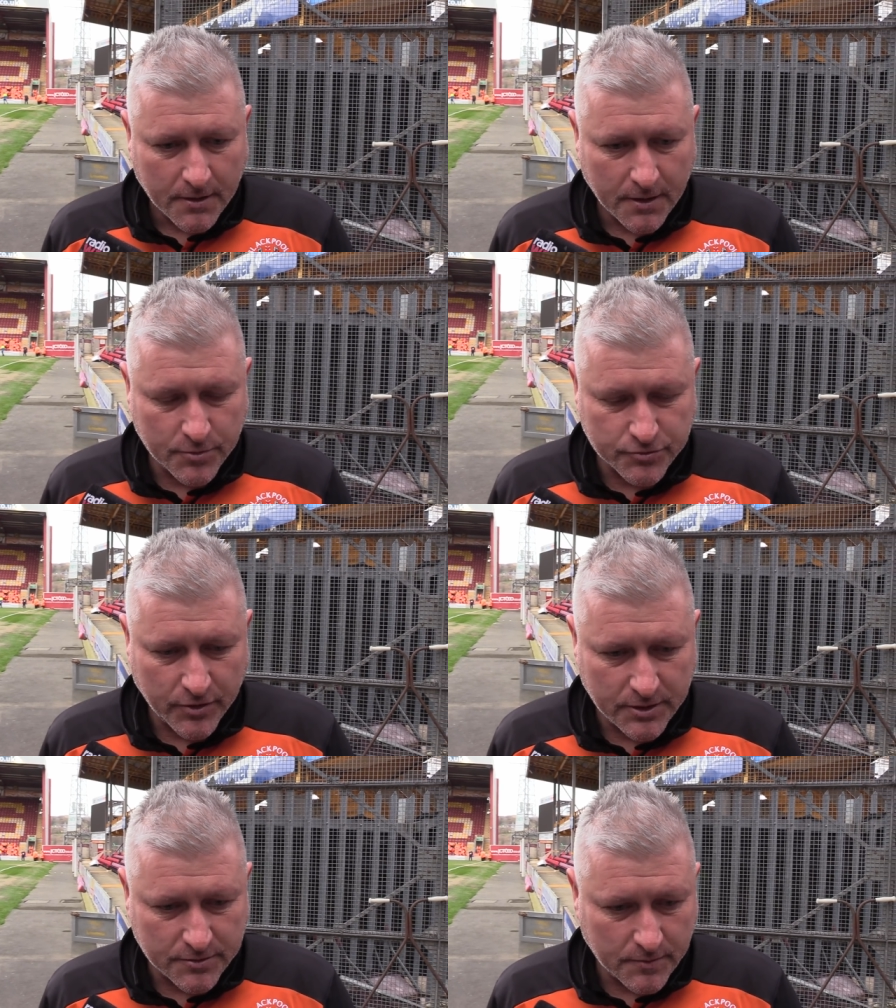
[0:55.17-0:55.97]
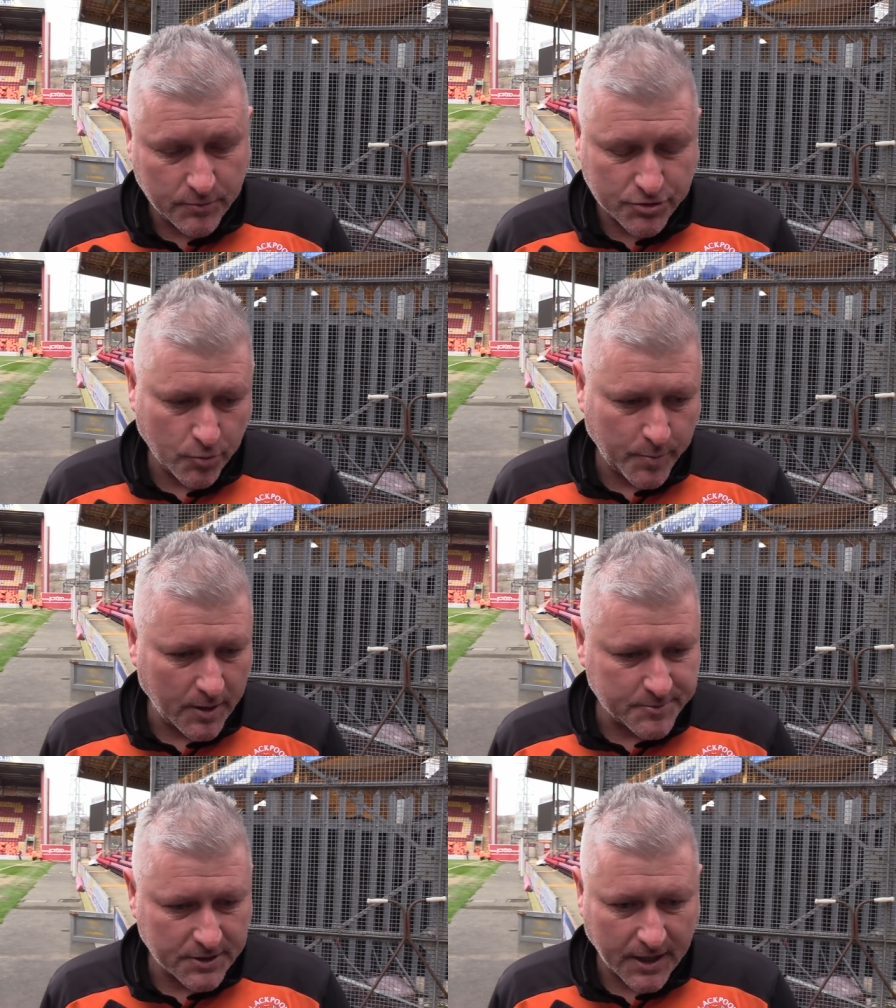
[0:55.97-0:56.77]
he was really he was
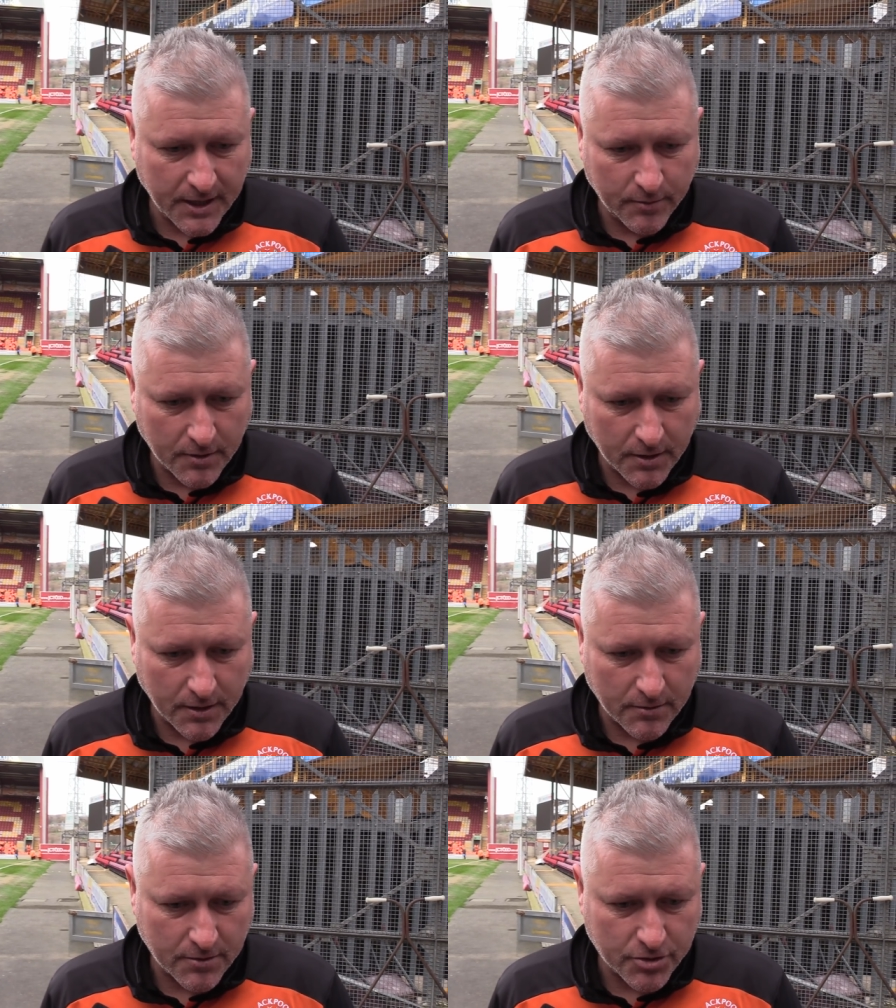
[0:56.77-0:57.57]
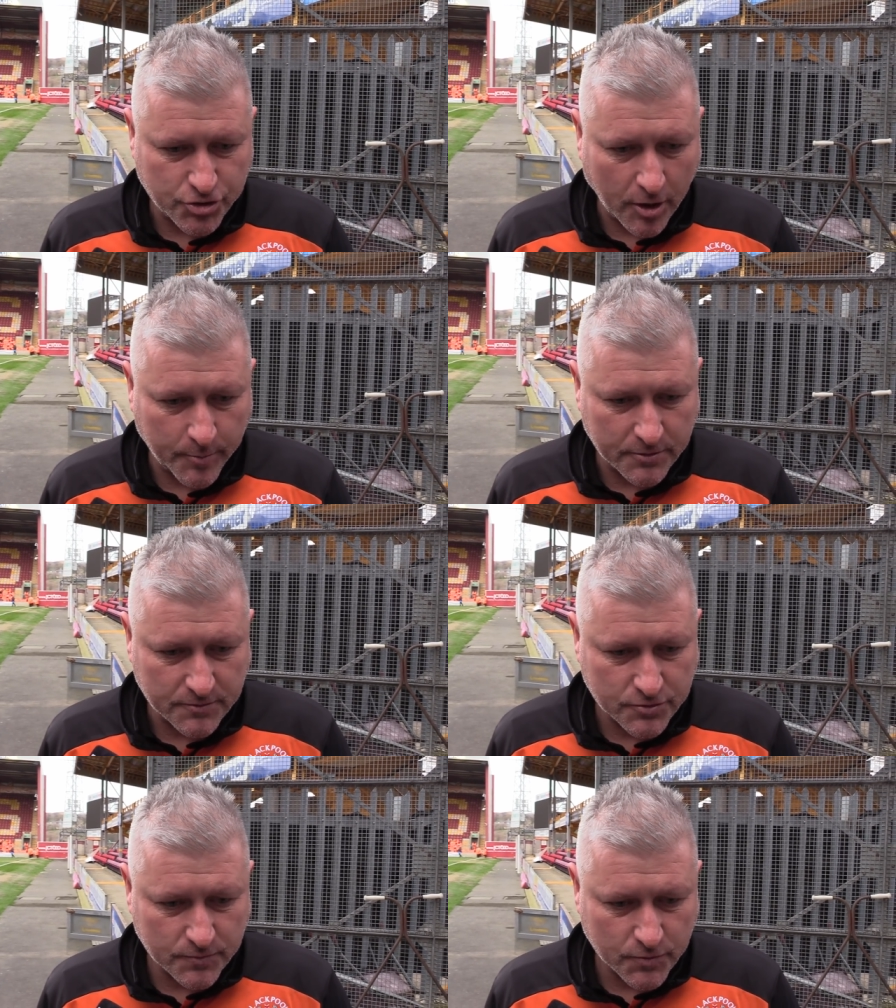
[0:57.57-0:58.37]
superb today uh, uh, the job and
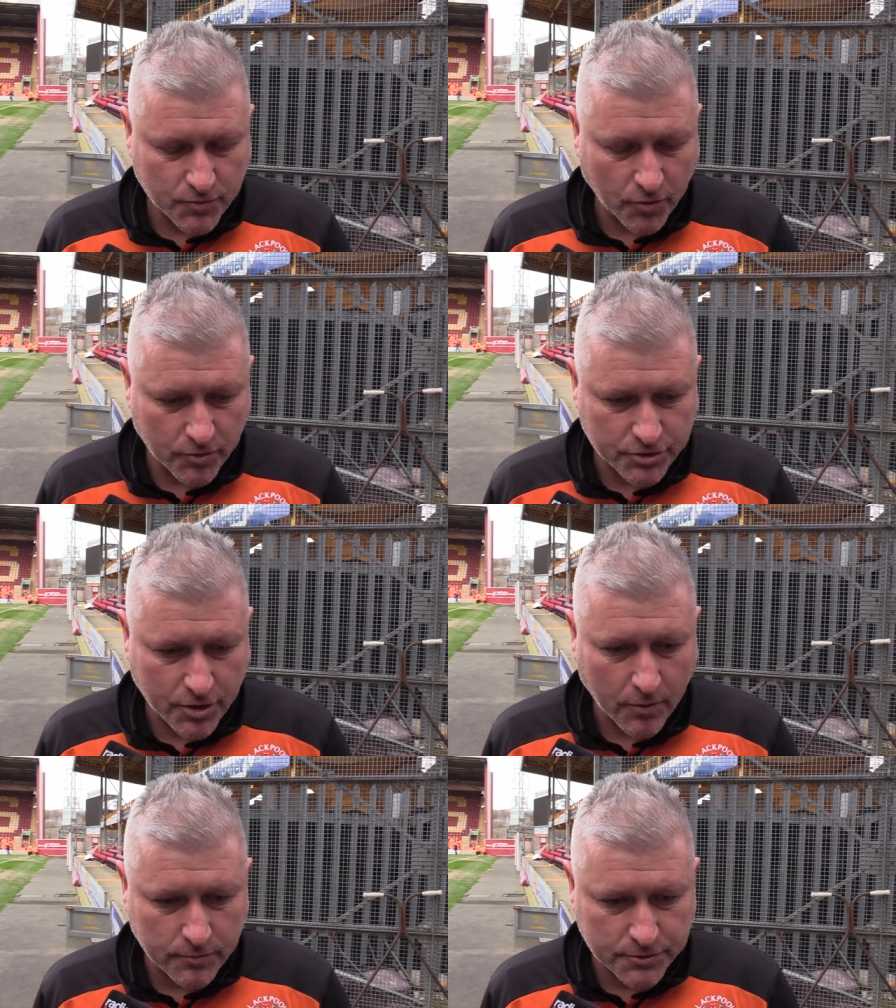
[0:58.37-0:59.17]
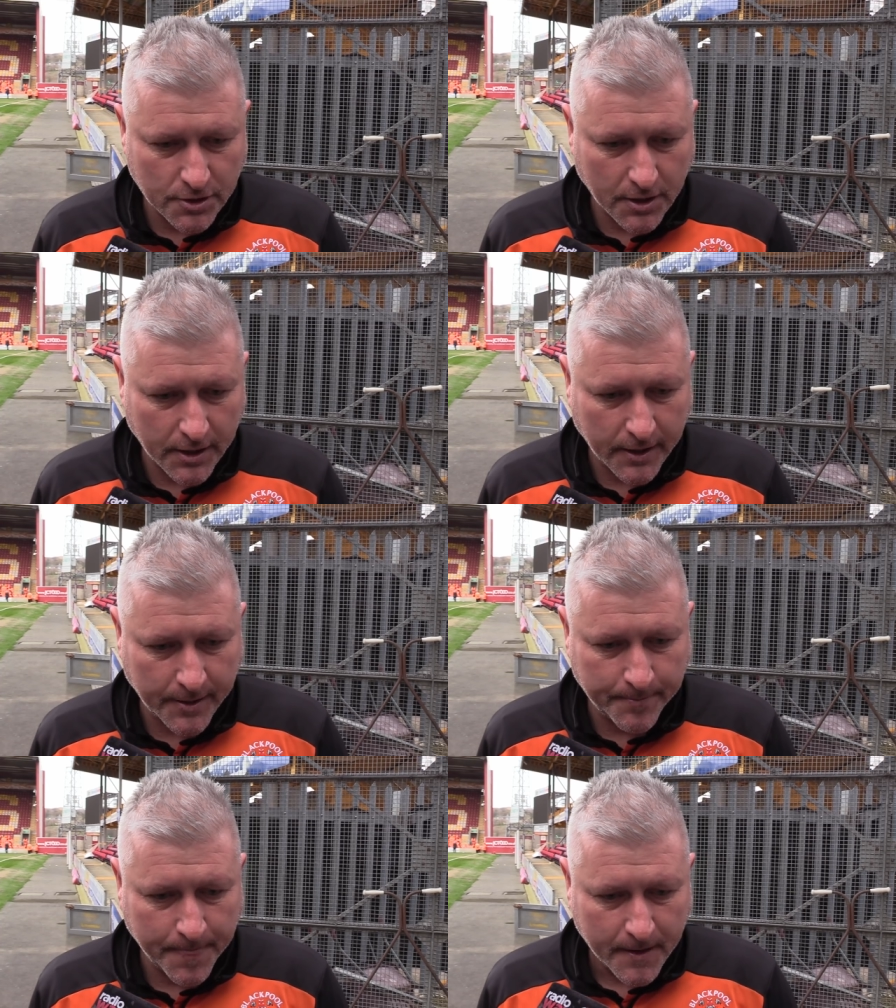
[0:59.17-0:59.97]
scored his goals. and
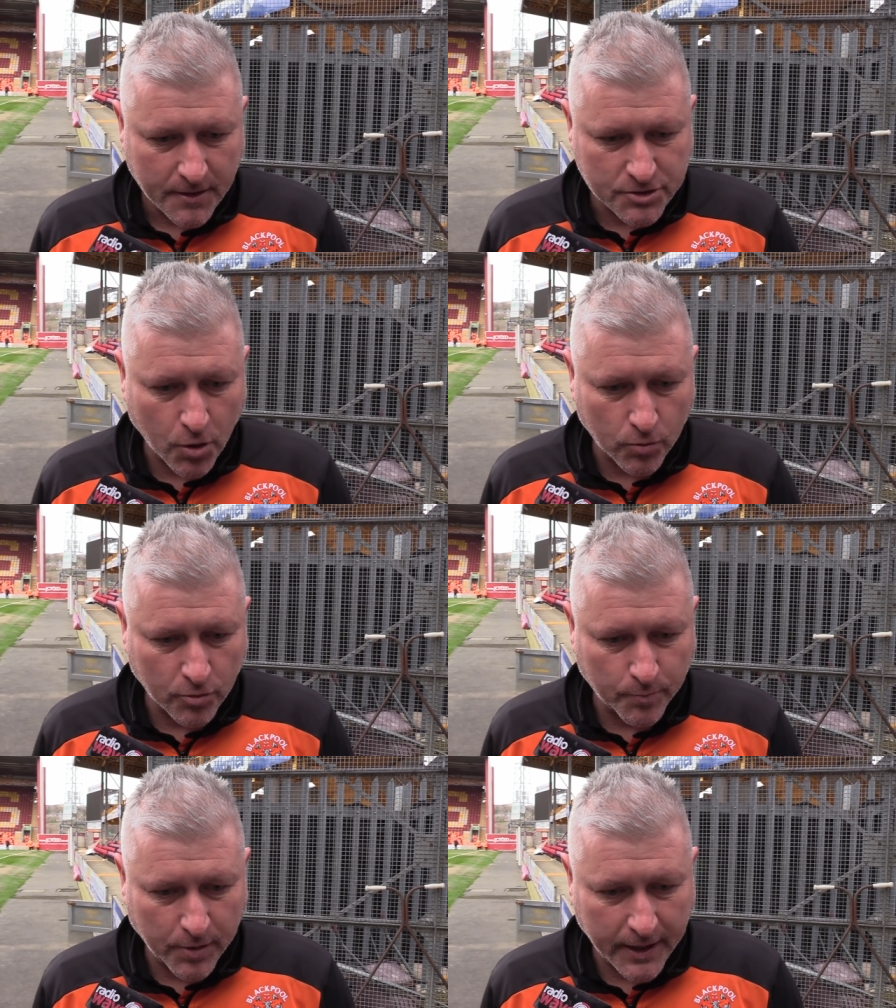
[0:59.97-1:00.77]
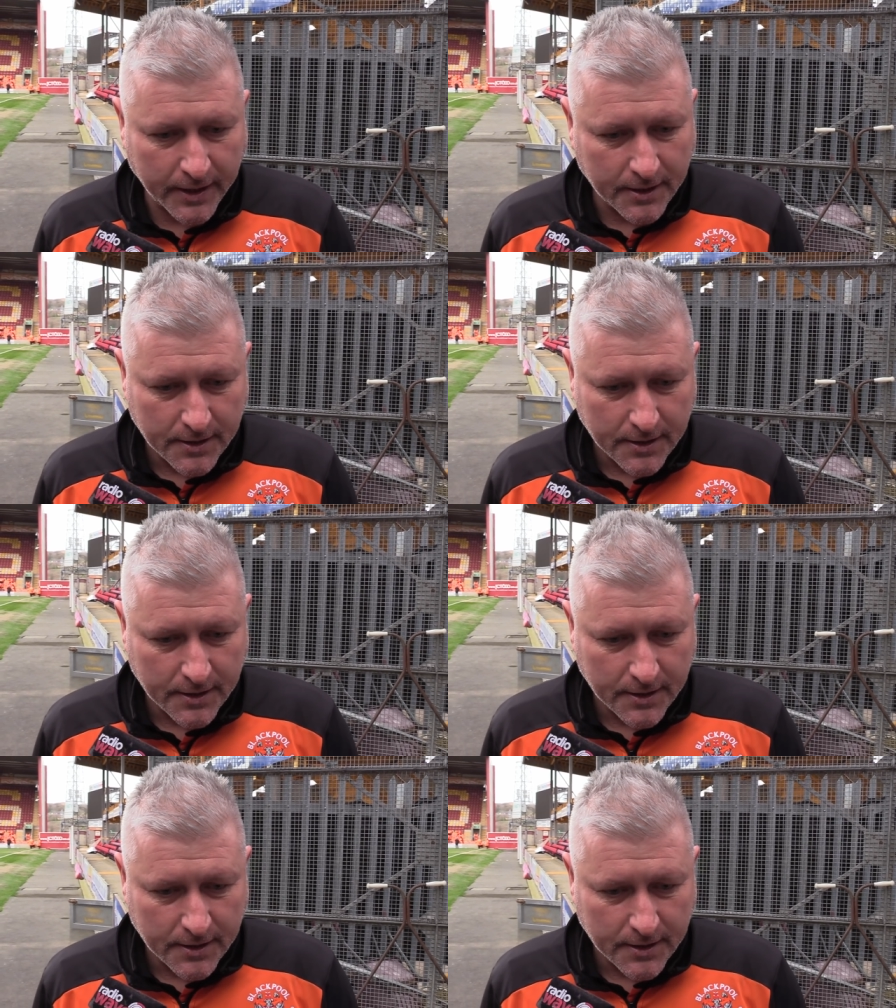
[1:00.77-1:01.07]
um, his hold-up play,